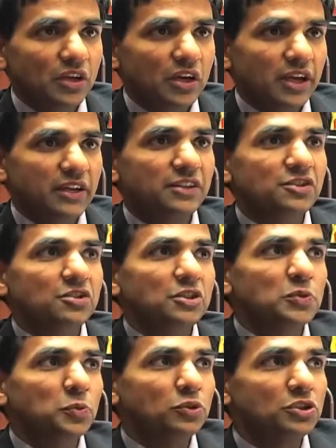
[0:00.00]
and its
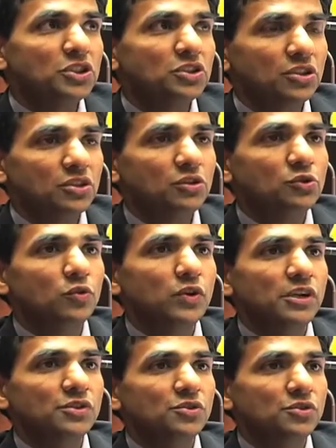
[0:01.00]
disposition
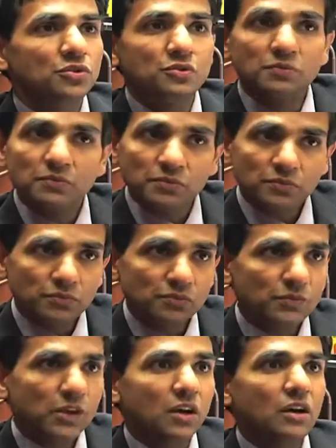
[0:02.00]
towards
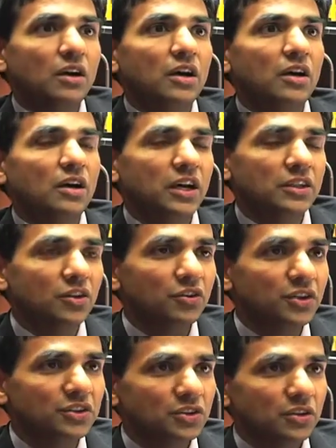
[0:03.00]
other
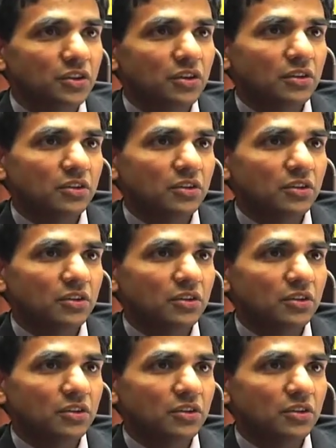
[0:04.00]
region.